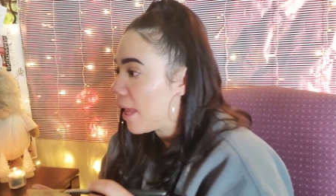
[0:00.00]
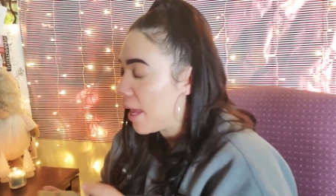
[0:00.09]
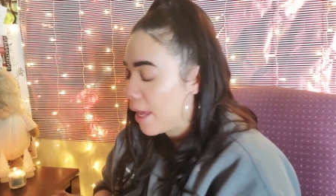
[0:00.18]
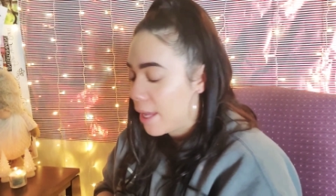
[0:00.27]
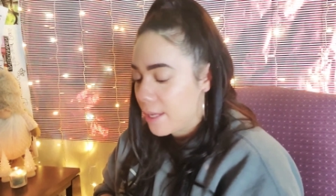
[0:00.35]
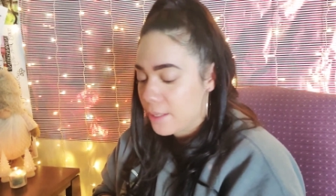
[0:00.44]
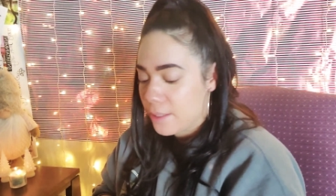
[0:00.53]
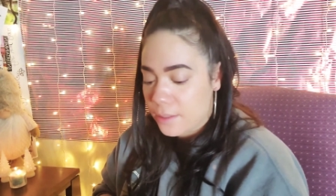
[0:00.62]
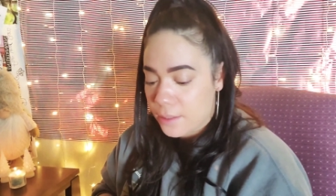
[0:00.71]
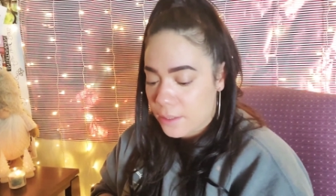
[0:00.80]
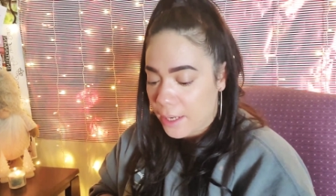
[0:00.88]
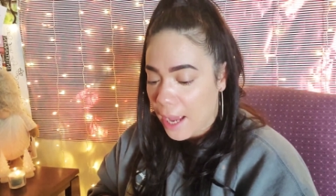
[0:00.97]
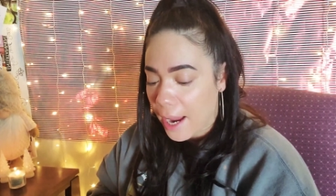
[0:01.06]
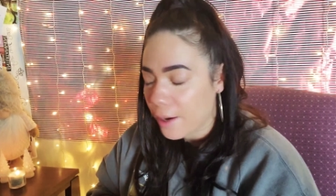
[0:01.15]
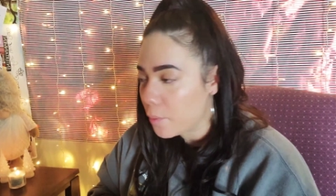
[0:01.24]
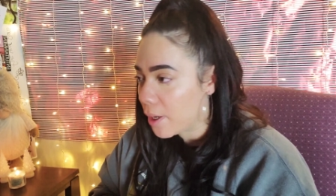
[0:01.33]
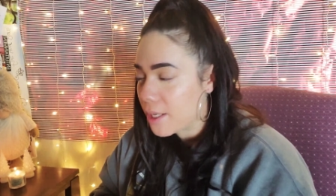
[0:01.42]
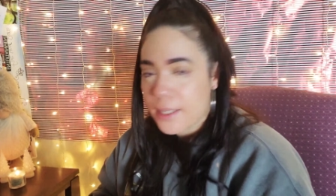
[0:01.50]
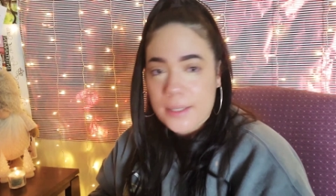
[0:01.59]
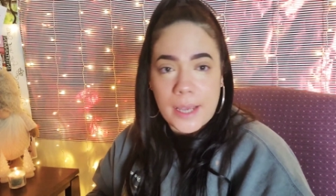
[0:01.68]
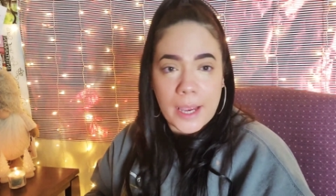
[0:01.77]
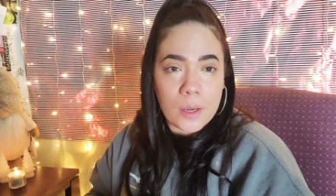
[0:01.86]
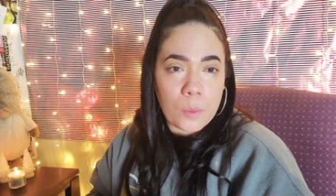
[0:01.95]
And I kind of want to
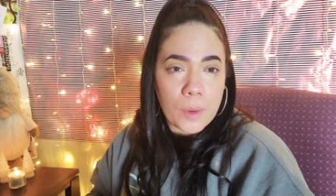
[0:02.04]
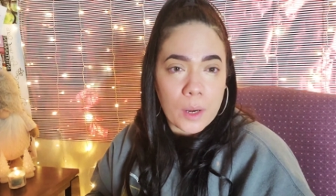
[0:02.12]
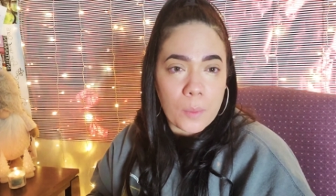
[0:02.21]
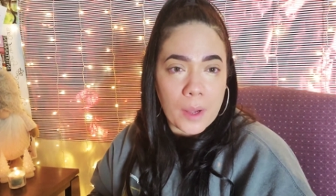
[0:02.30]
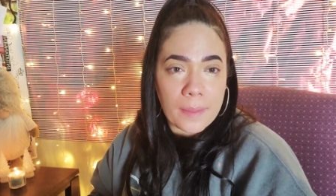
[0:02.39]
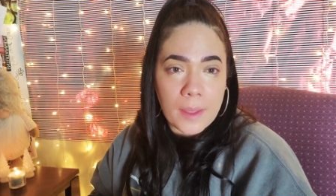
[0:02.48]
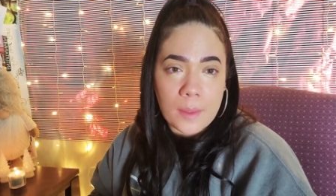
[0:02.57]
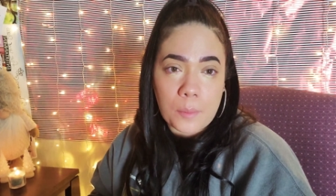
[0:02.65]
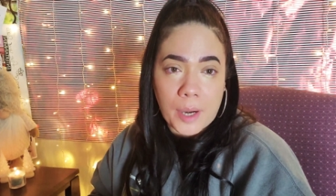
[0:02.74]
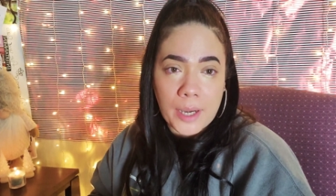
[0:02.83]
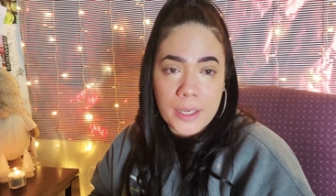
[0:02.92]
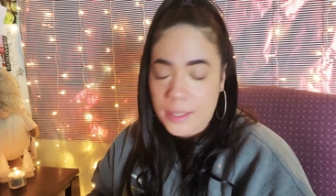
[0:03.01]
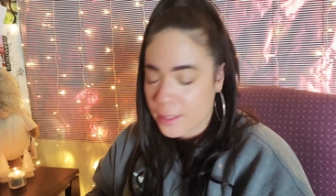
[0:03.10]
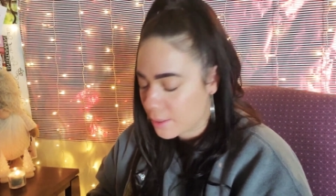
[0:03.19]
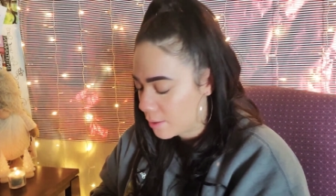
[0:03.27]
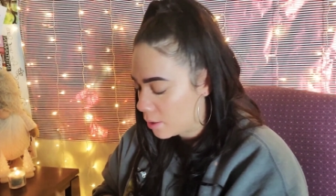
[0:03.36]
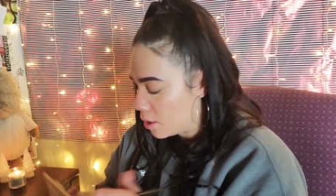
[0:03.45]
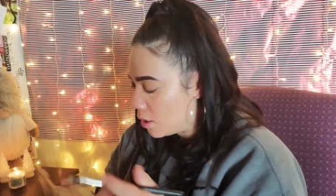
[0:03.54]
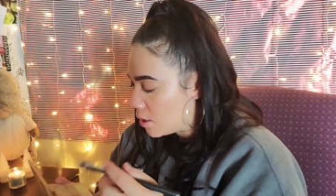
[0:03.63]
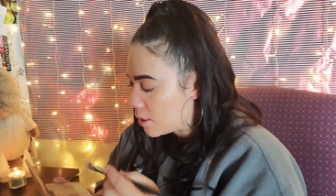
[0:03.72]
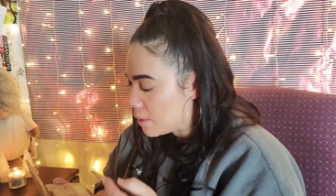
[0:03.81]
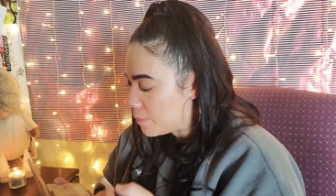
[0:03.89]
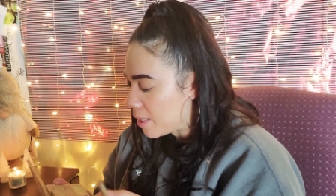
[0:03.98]
decide where I want the other brightness
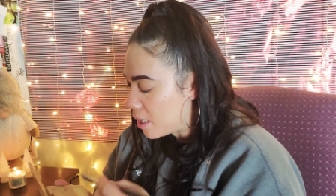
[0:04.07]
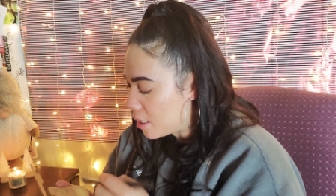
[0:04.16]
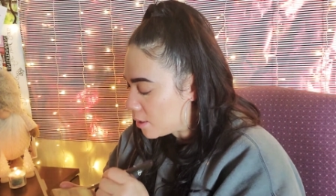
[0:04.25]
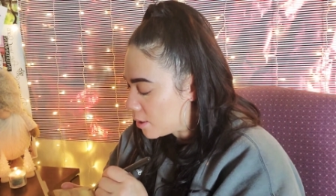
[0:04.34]
to be.